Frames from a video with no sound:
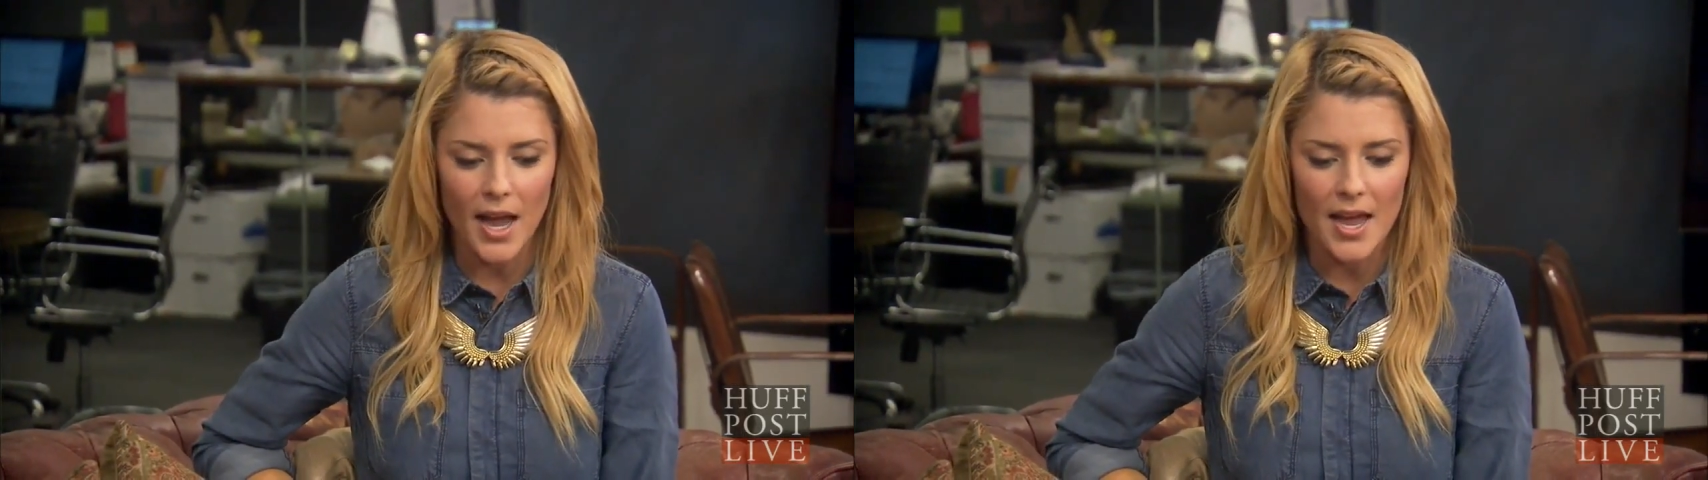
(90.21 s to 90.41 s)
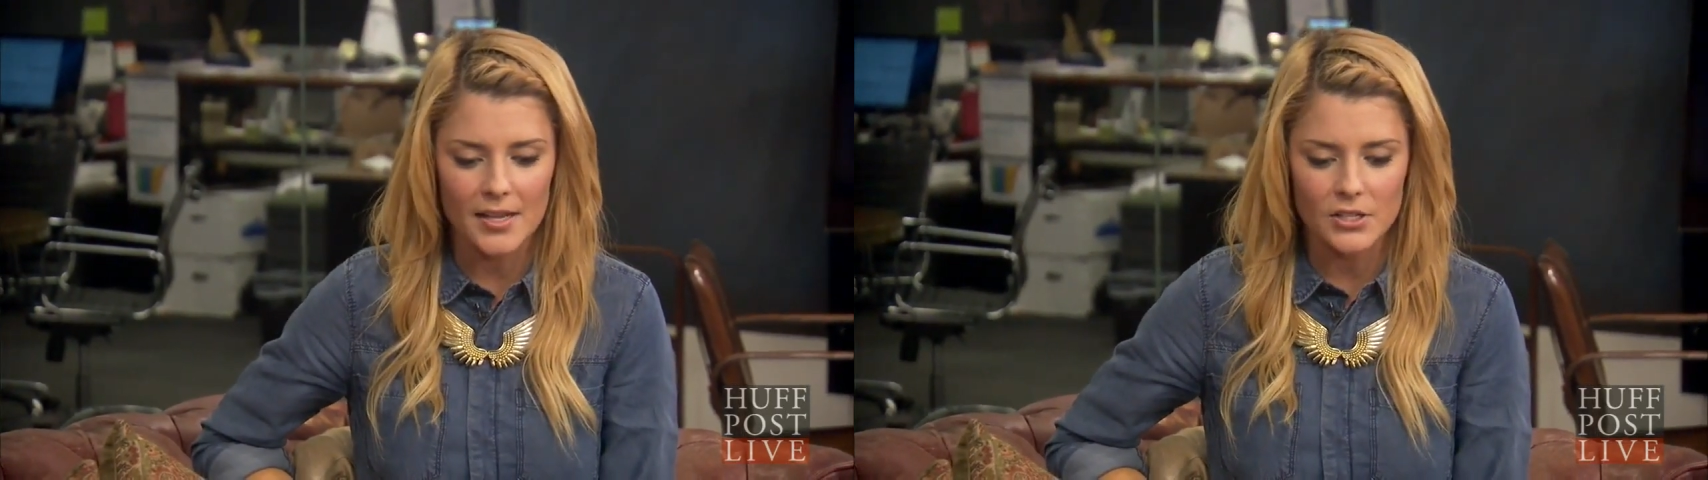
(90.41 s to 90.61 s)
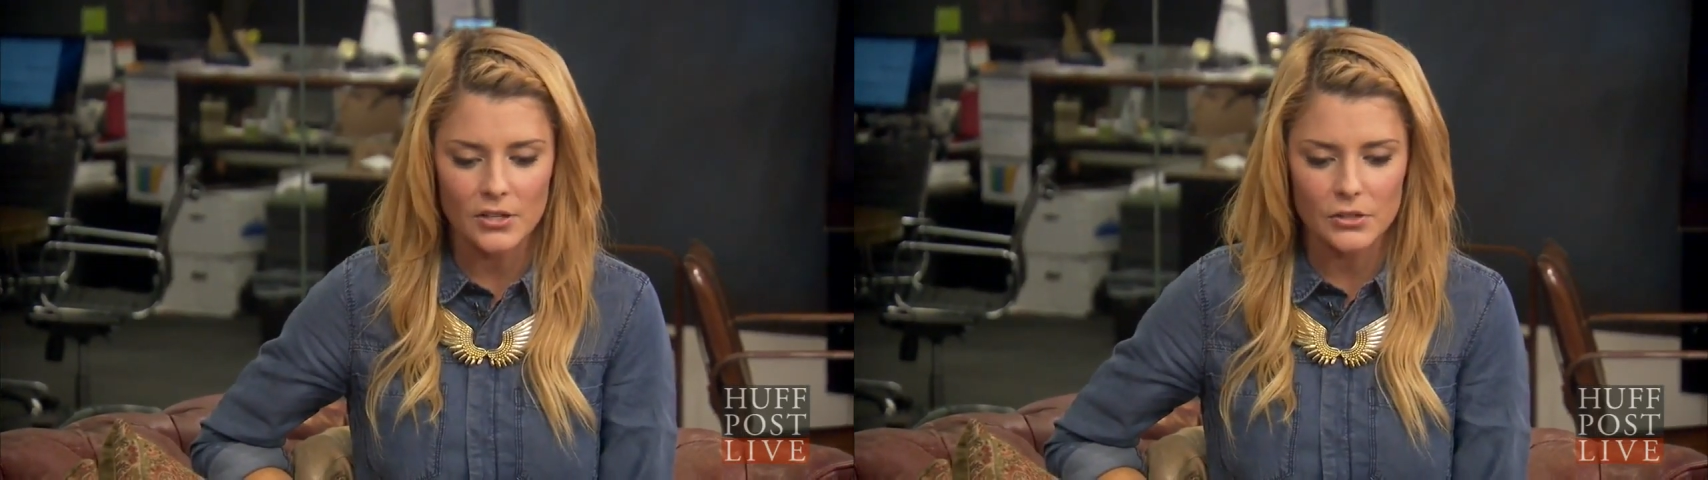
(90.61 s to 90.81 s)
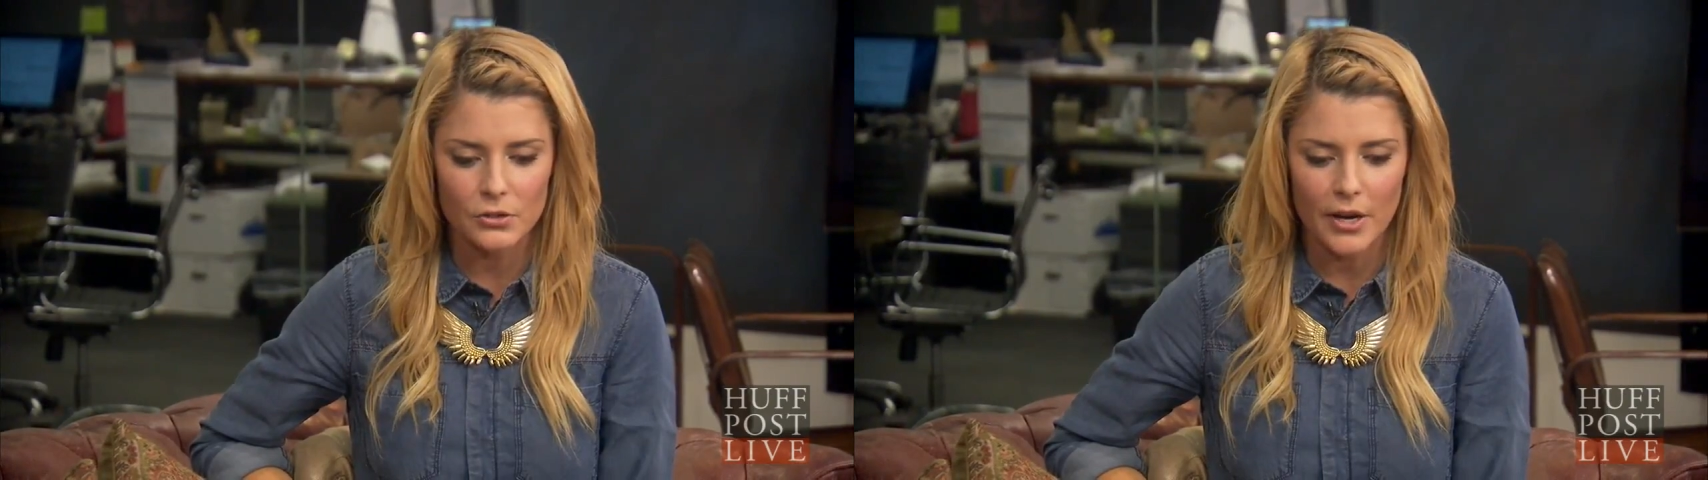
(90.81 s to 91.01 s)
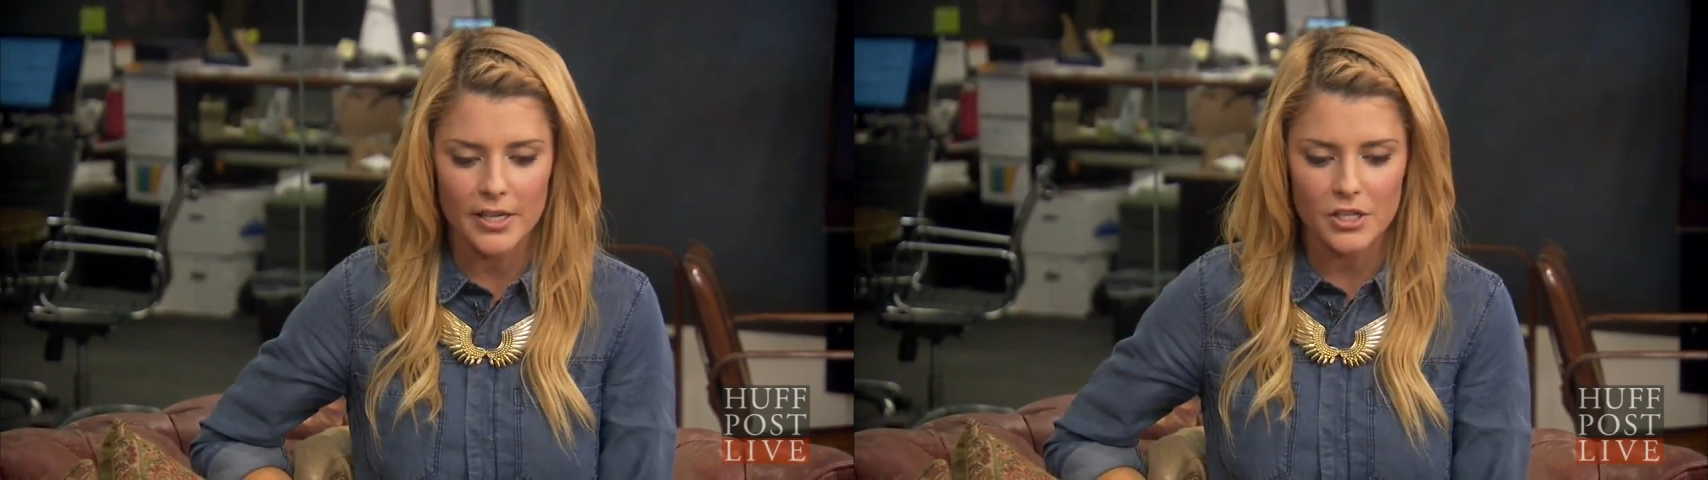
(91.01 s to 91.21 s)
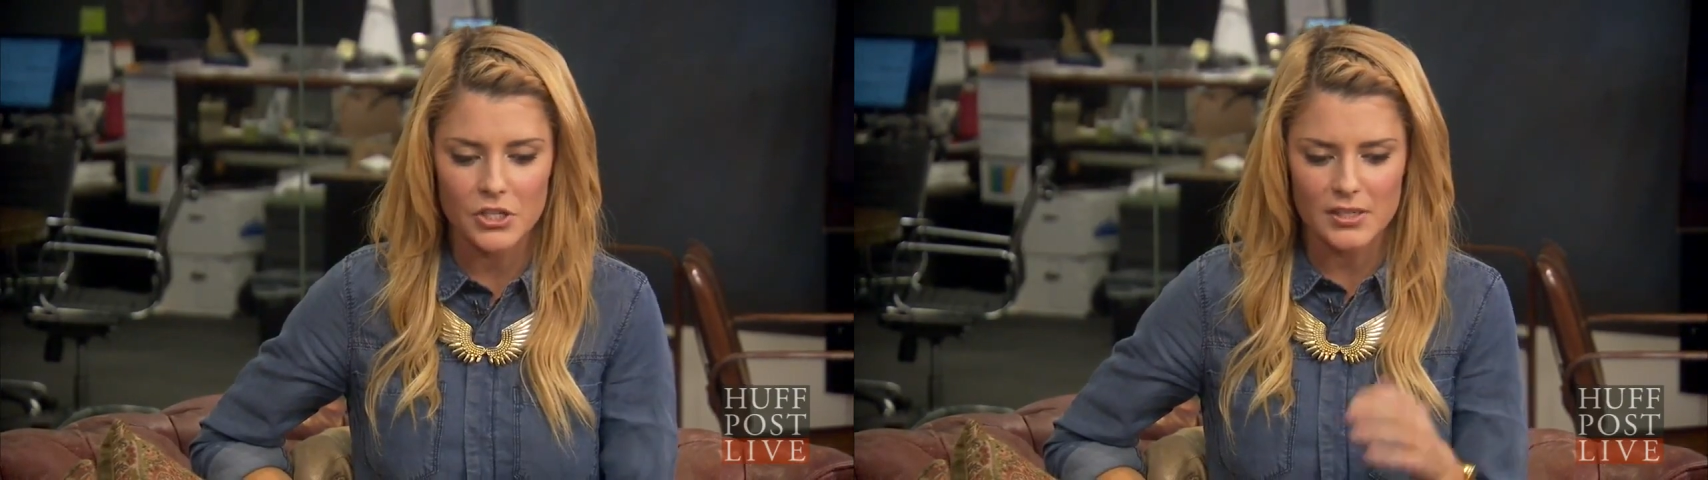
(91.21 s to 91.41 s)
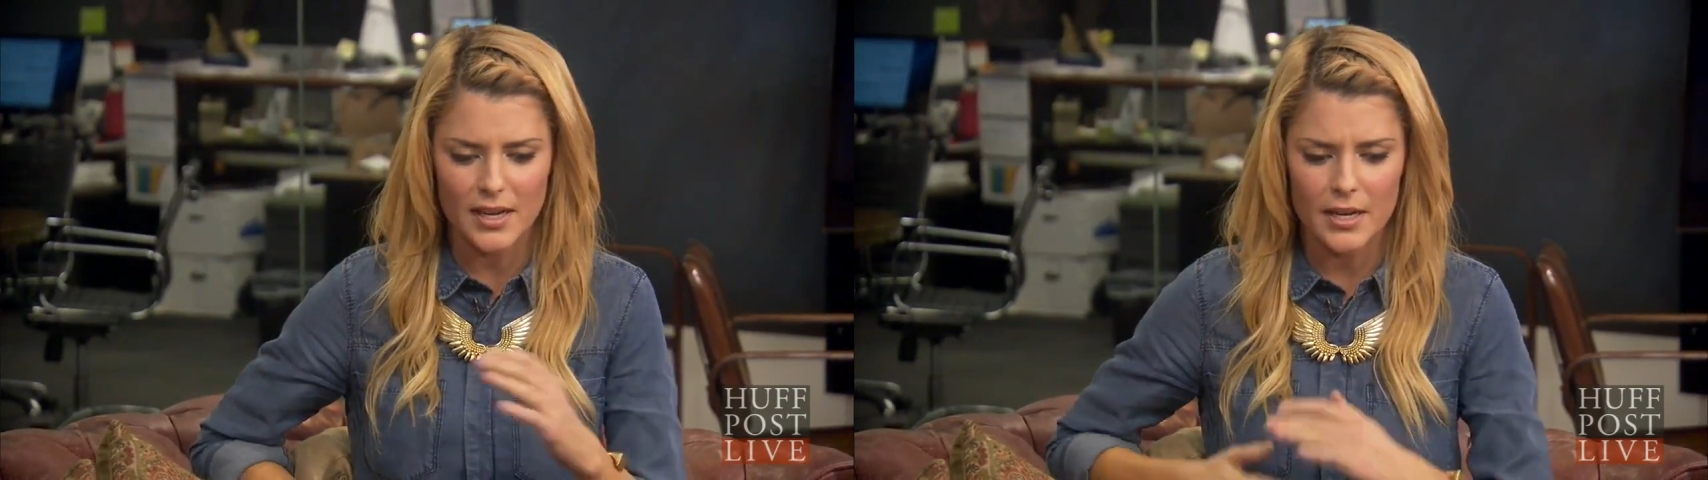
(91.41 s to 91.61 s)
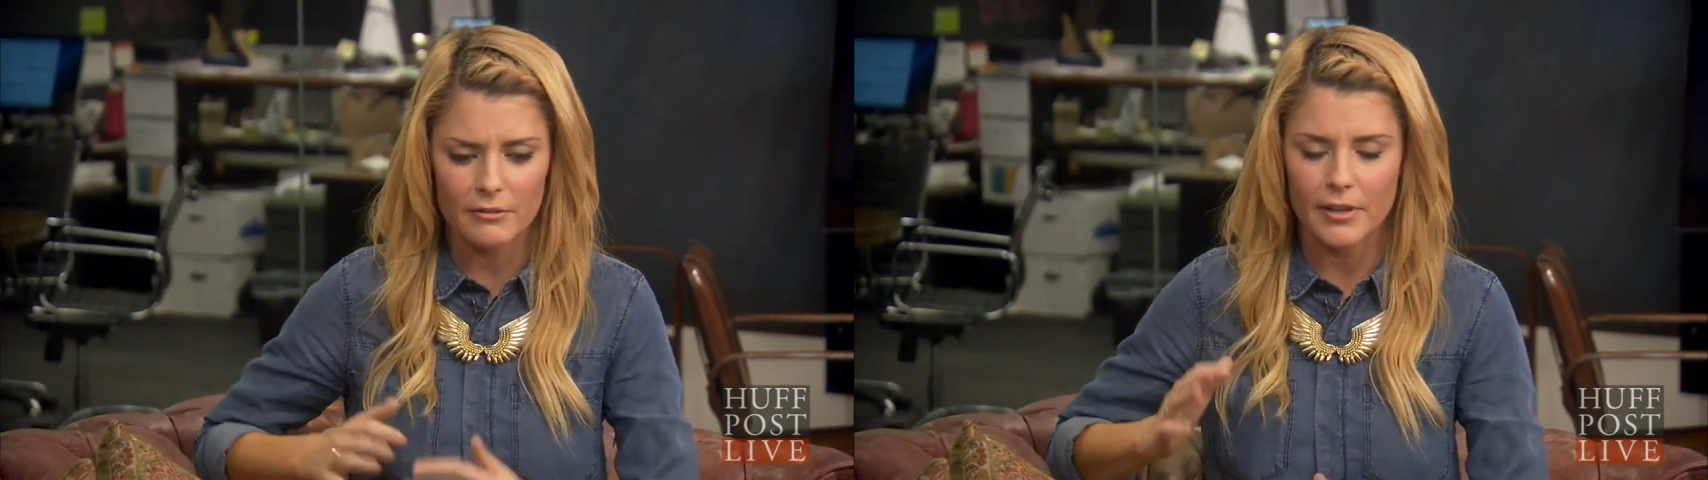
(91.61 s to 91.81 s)
and it's also great to just
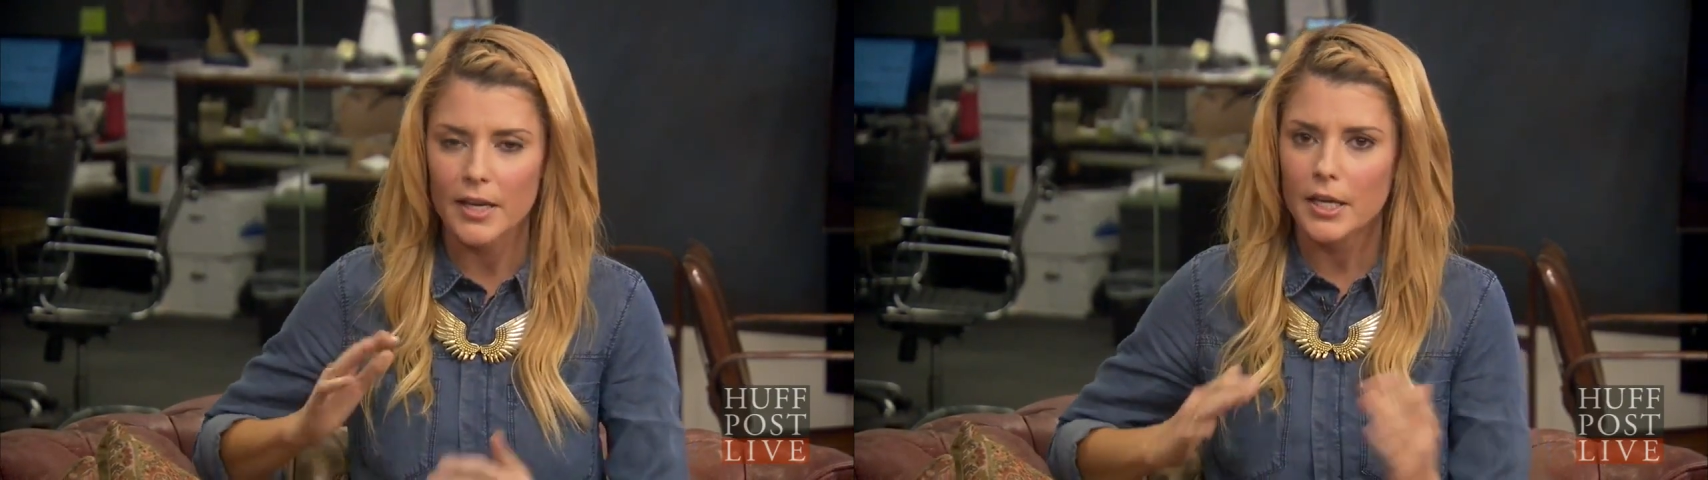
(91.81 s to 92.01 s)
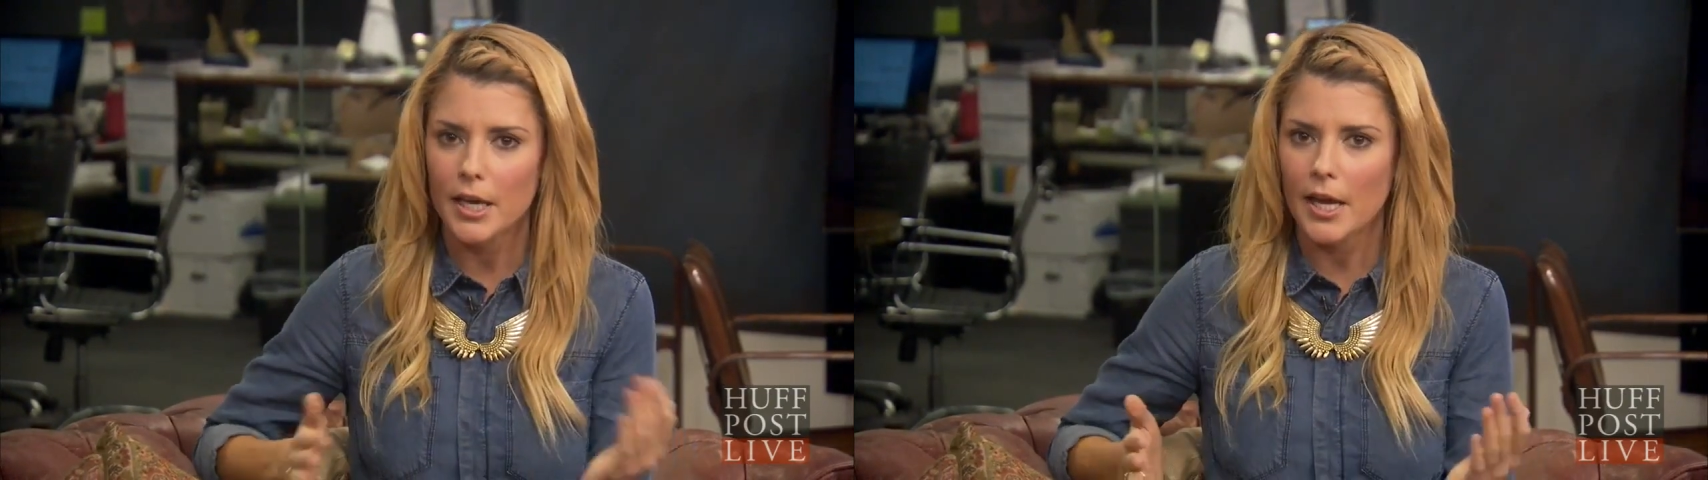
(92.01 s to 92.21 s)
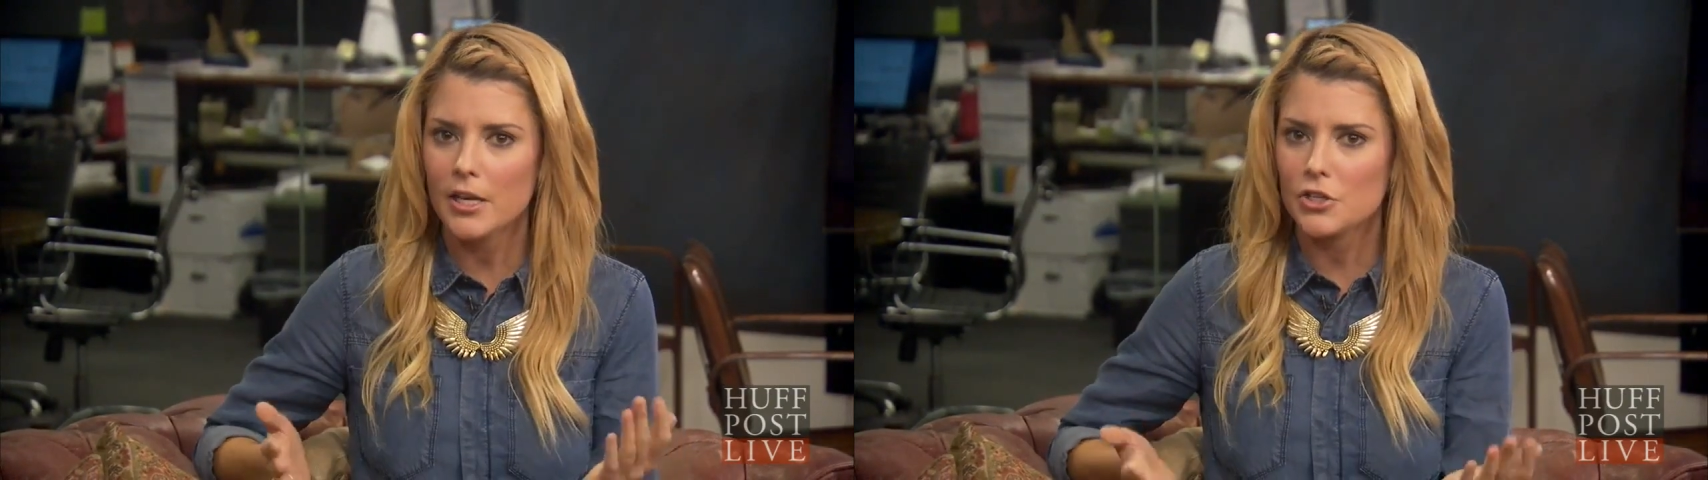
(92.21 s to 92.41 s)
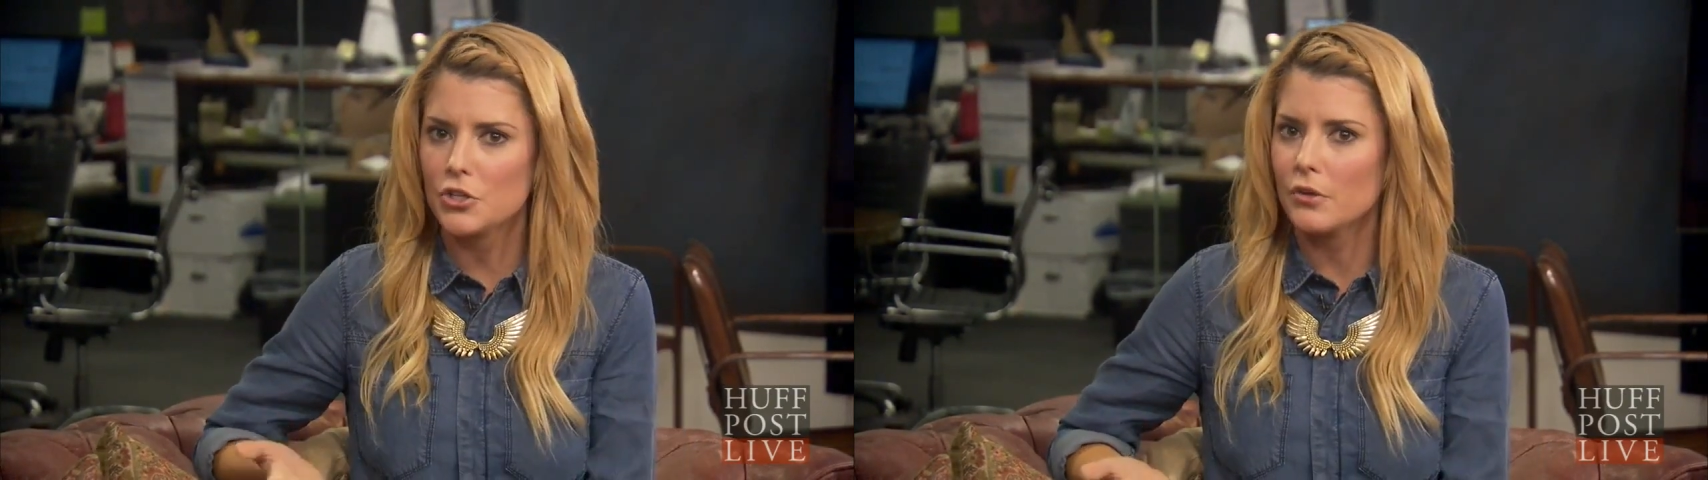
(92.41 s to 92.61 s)
kind of like gauge